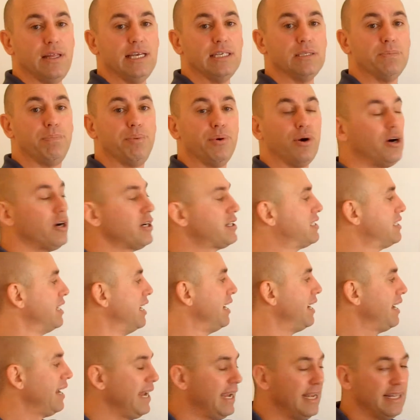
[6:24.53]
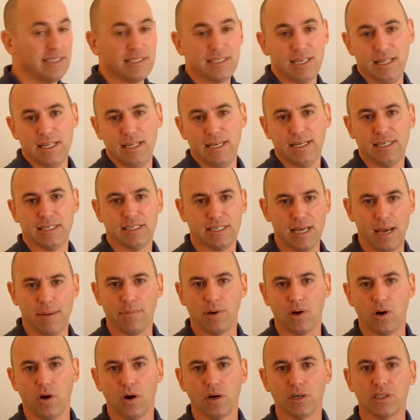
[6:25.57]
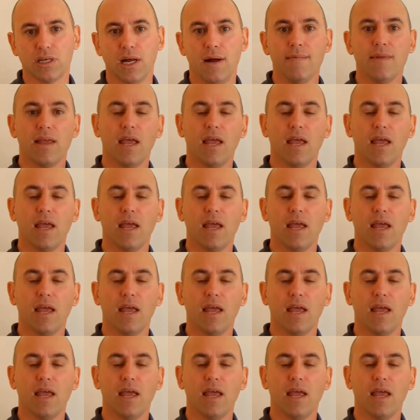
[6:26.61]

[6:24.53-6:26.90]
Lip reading: these books into these seminars.